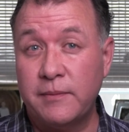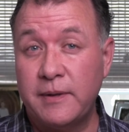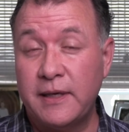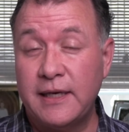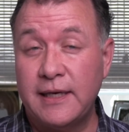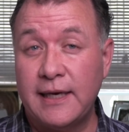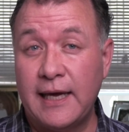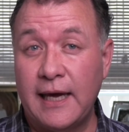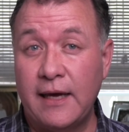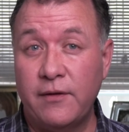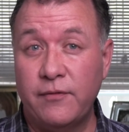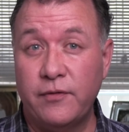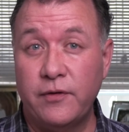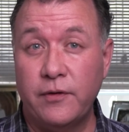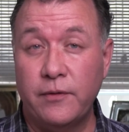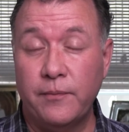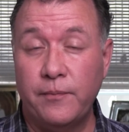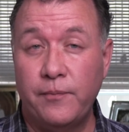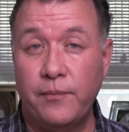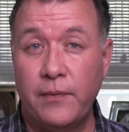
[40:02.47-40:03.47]
he gave
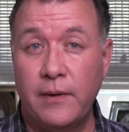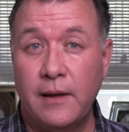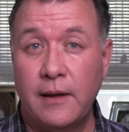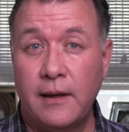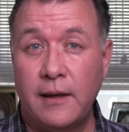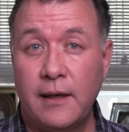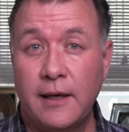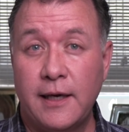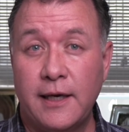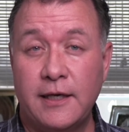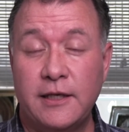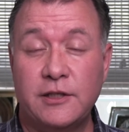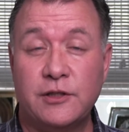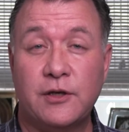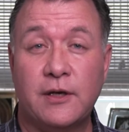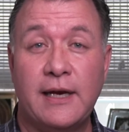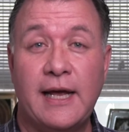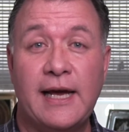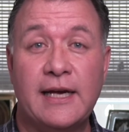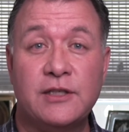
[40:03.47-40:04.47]
you, and he's
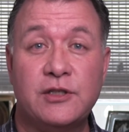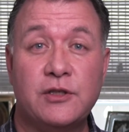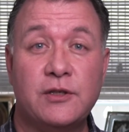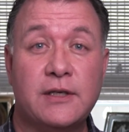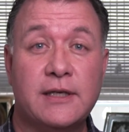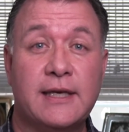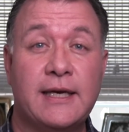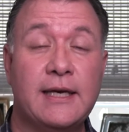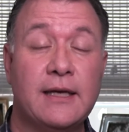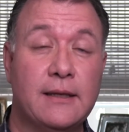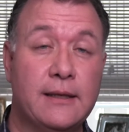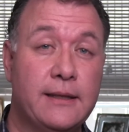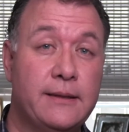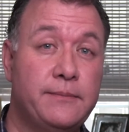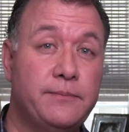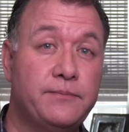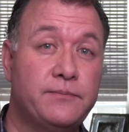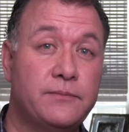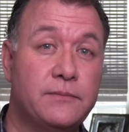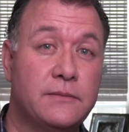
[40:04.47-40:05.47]
going to ask you to kill it.
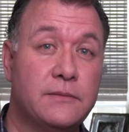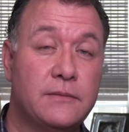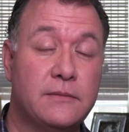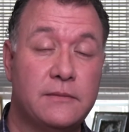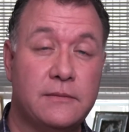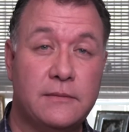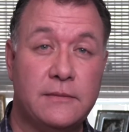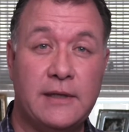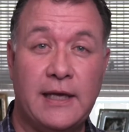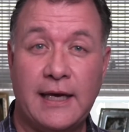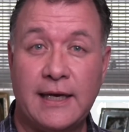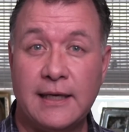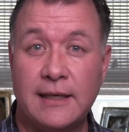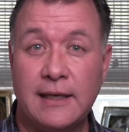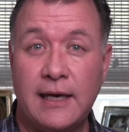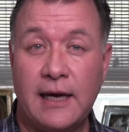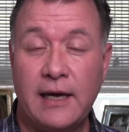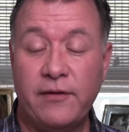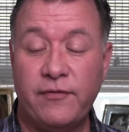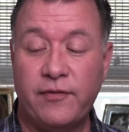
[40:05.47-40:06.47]
Take a
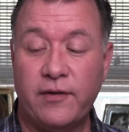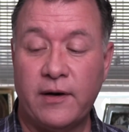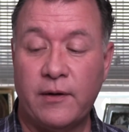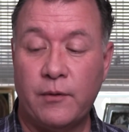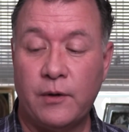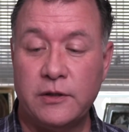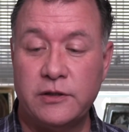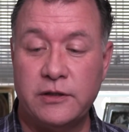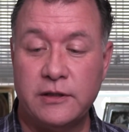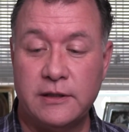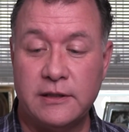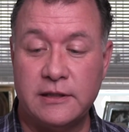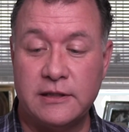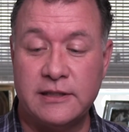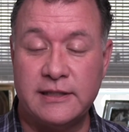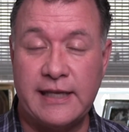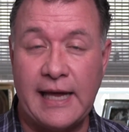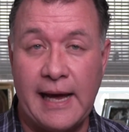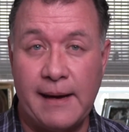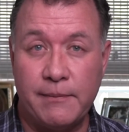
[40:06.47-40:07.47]
knife, and I want you to just
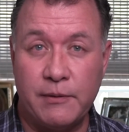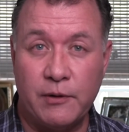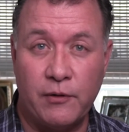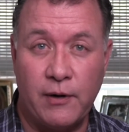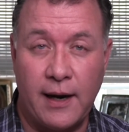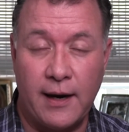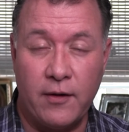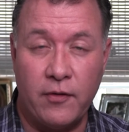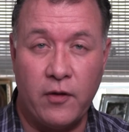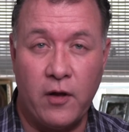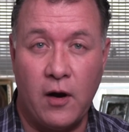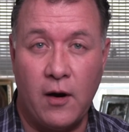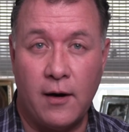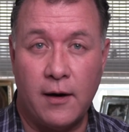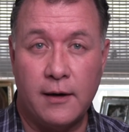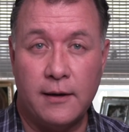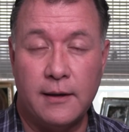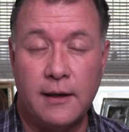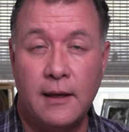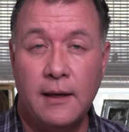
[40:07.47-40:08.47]
stab it right in the
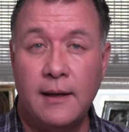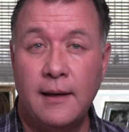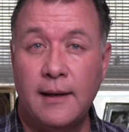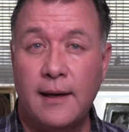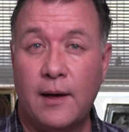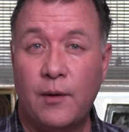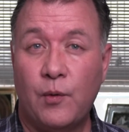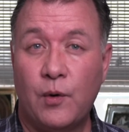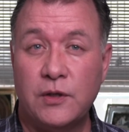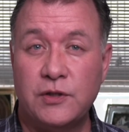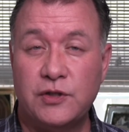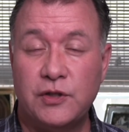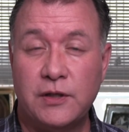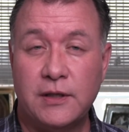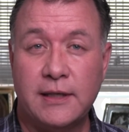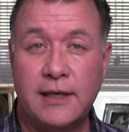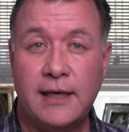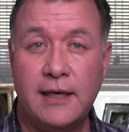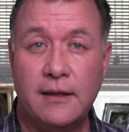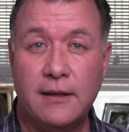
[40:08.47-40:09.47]
heart. I want you to
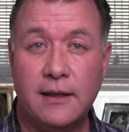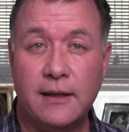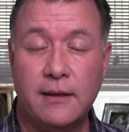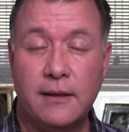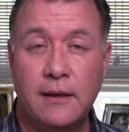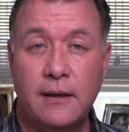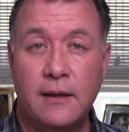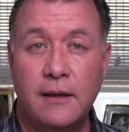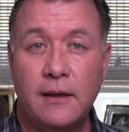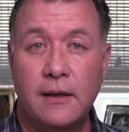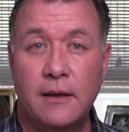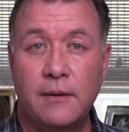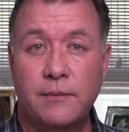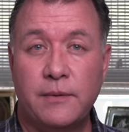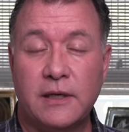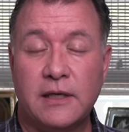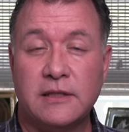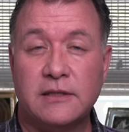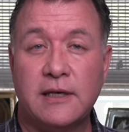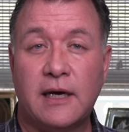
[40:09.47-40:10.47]
kill it
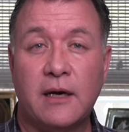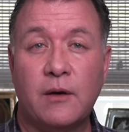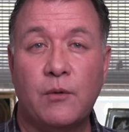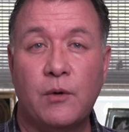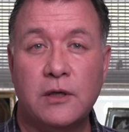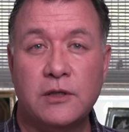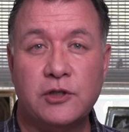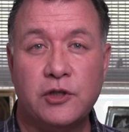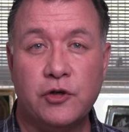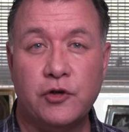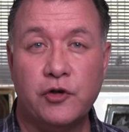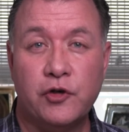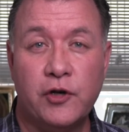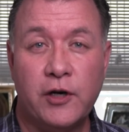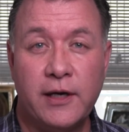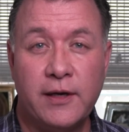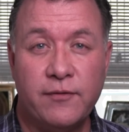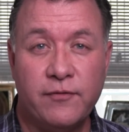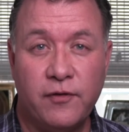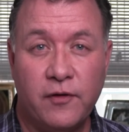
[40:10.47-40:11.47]
because I don't want your
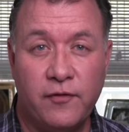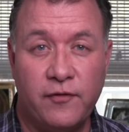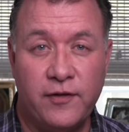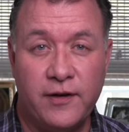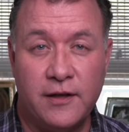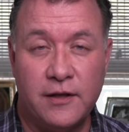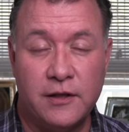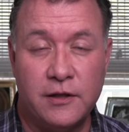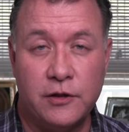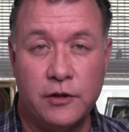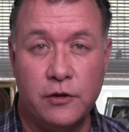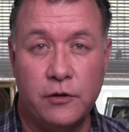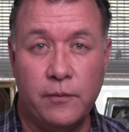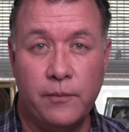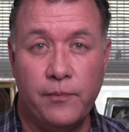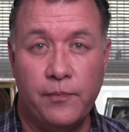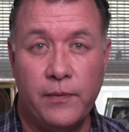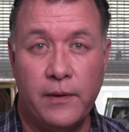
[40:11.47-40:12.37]
dream fulfilling you.